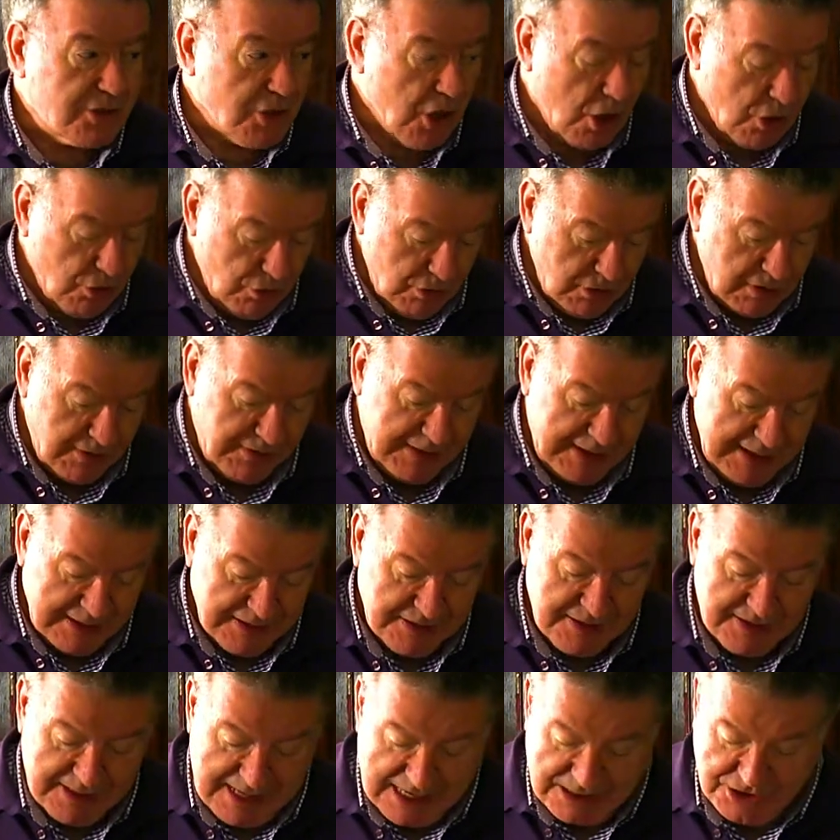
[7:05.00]
told the
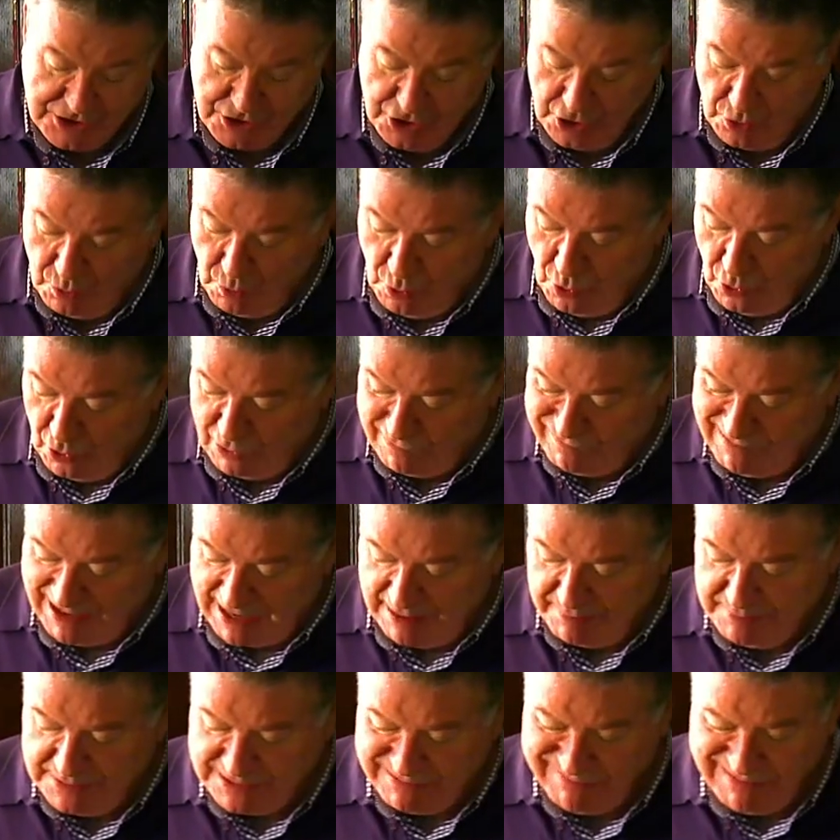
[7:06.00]
International War
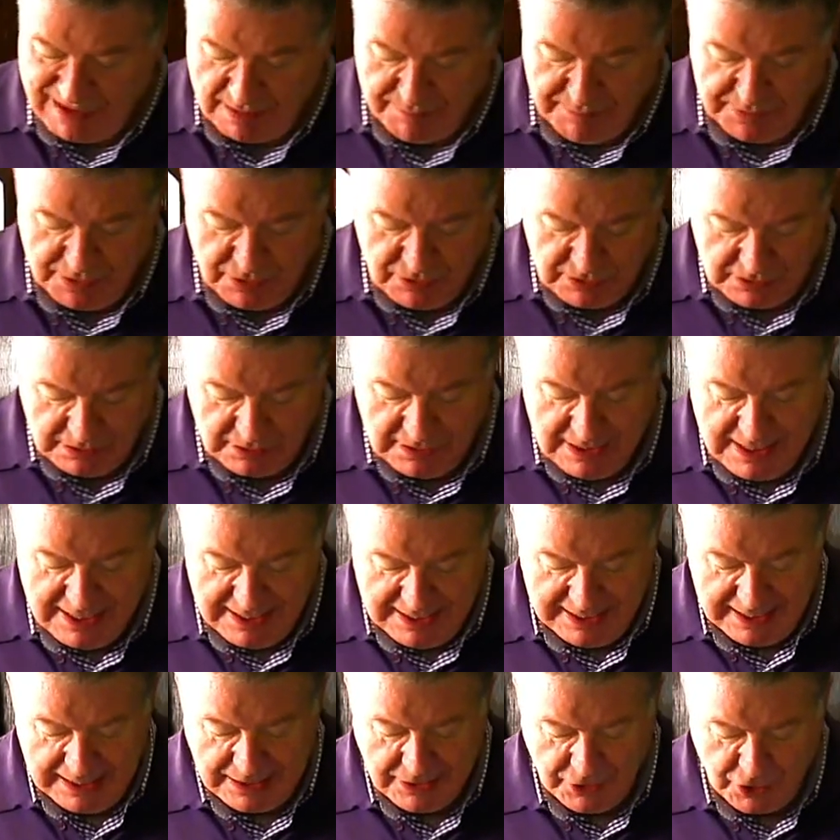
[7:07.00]
Crimes Tribunal
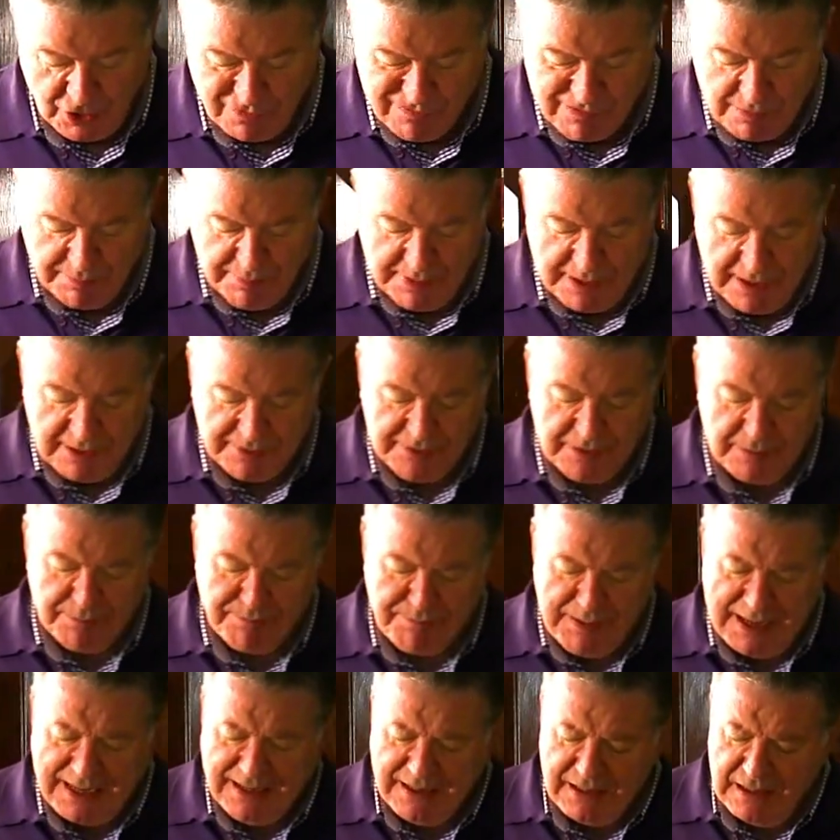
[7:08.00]
in Nuremberg that
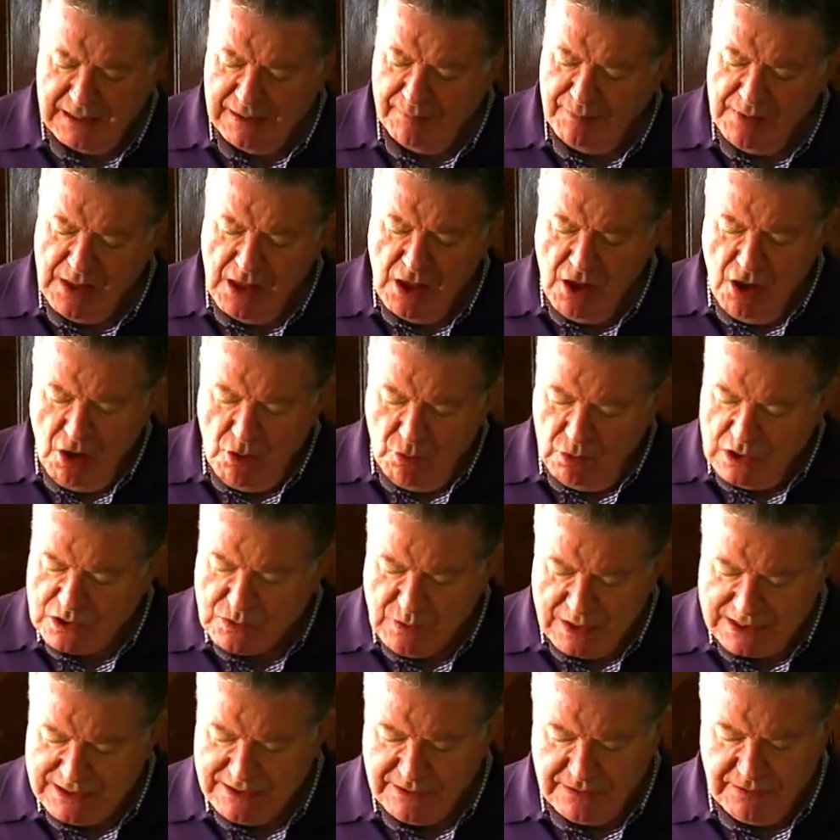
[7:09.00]
Becher was
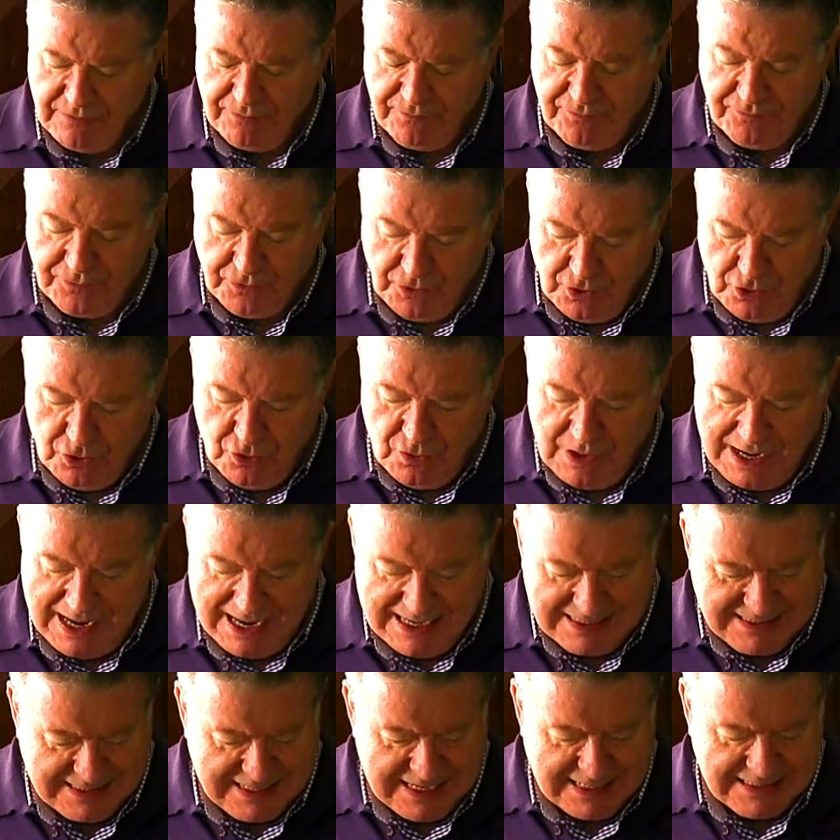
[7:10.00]
one of the few
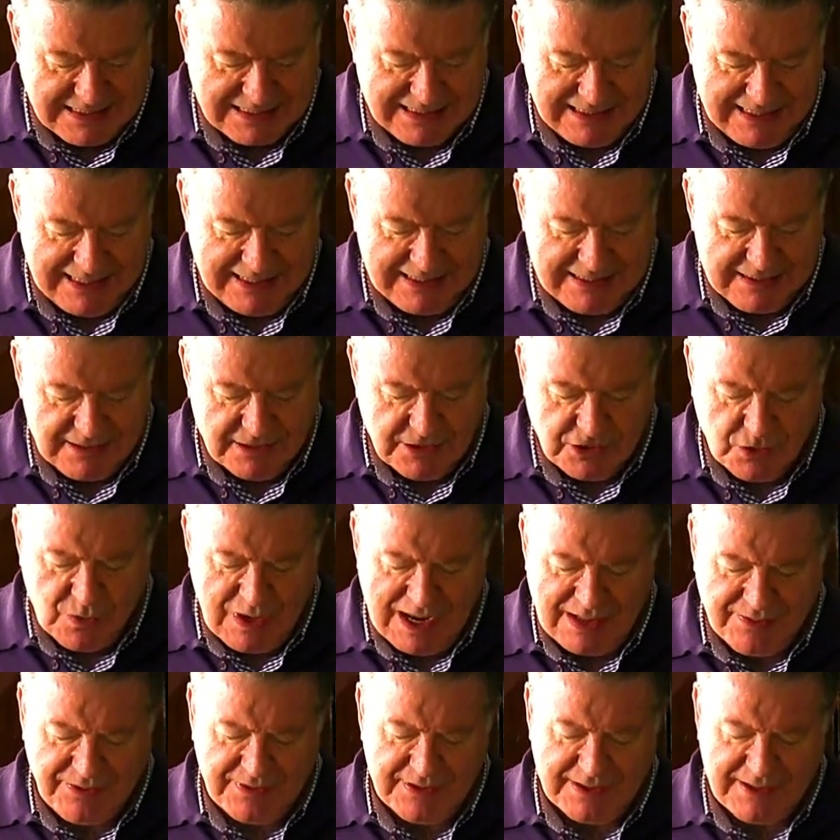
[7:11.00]
SS leaders who
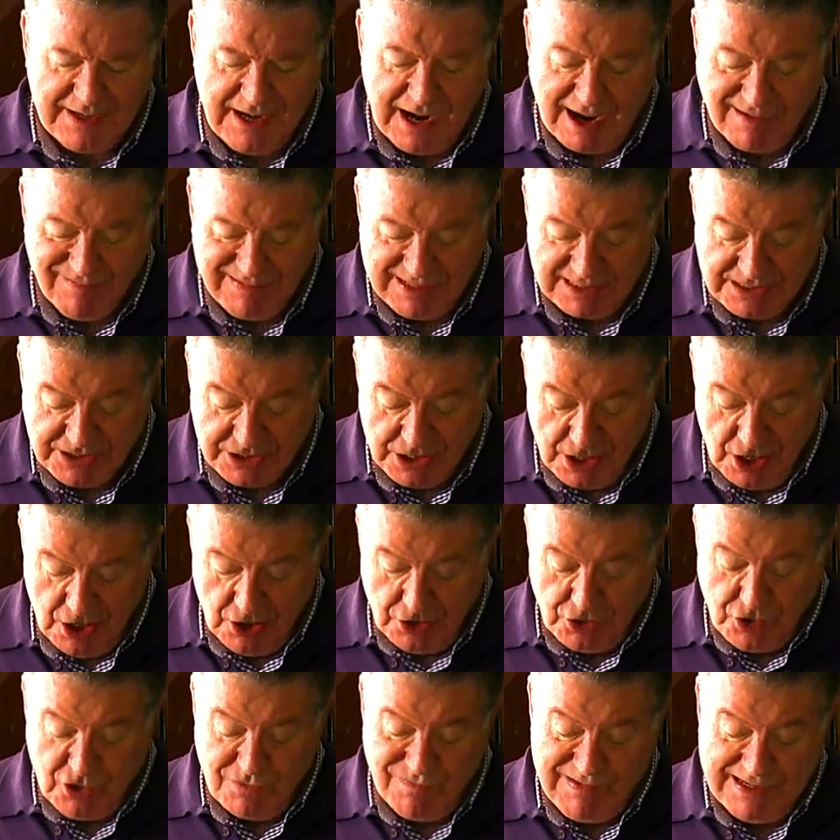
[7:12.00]
had the courage
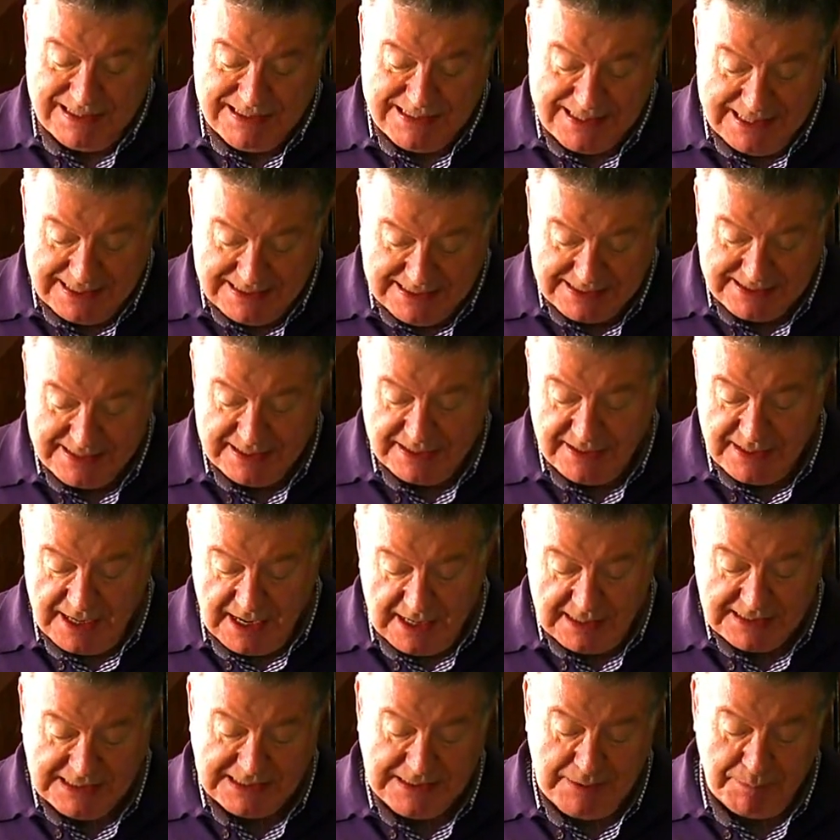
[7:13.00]
to resist the
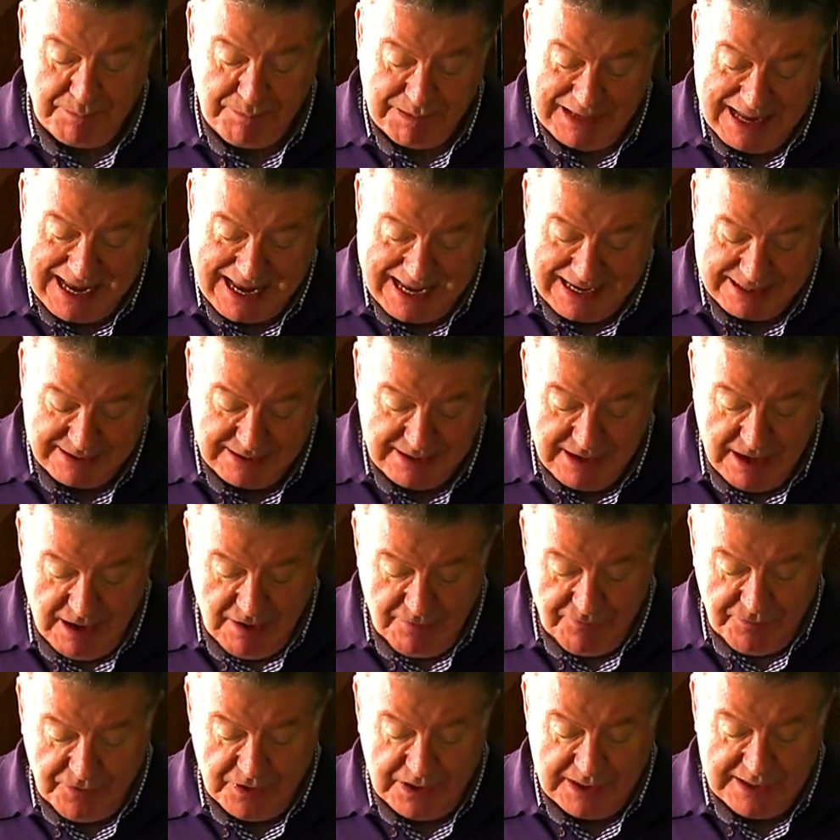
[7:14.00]
Nazi plan
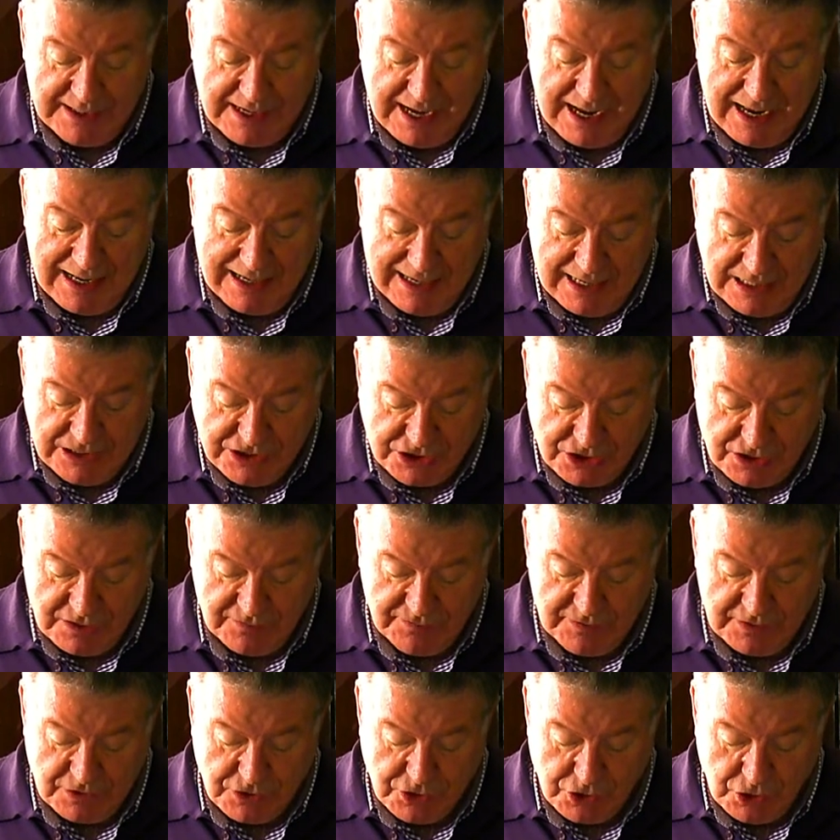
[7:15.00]
for annihilation
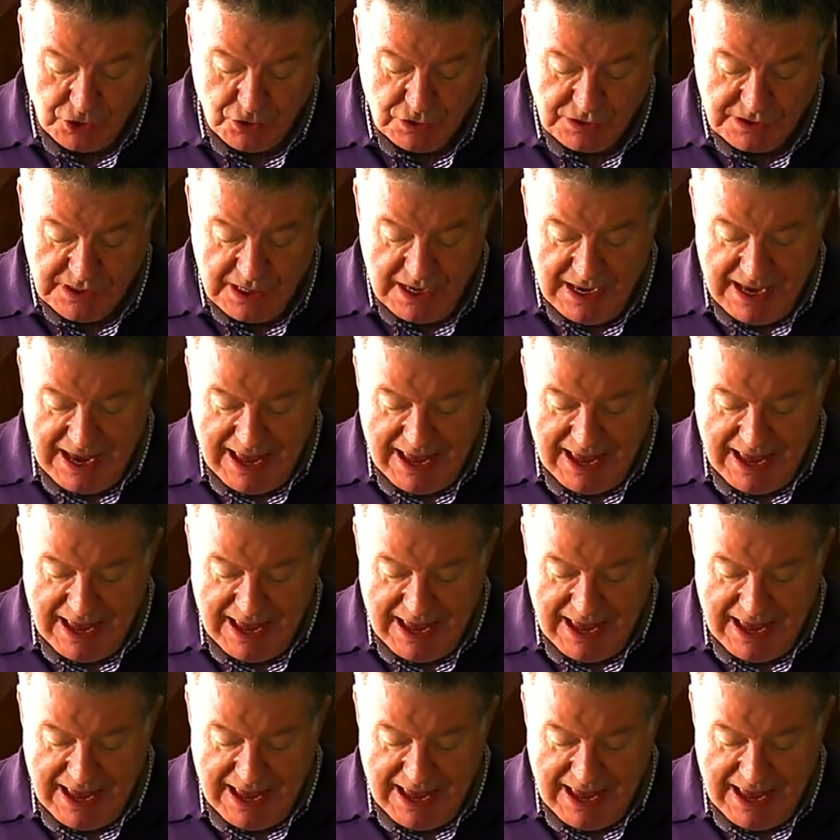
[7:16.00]
of the Jews,